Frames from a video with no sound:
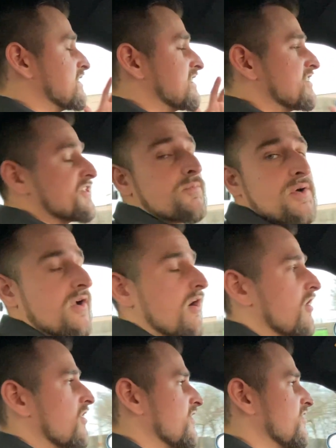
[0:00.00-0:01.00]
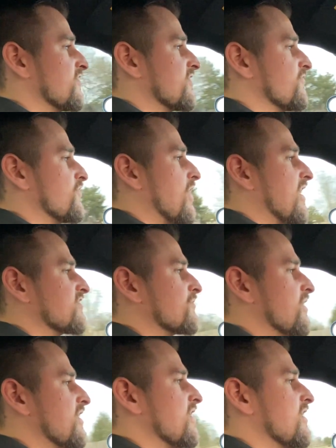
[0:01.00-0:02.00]
the supercar it is, if you ask
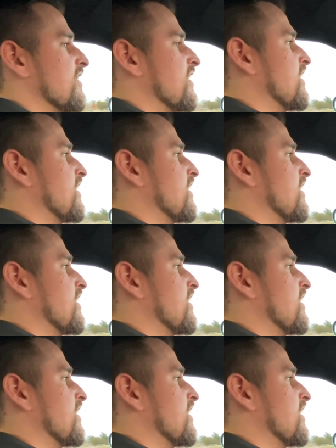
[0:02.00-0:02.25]
me.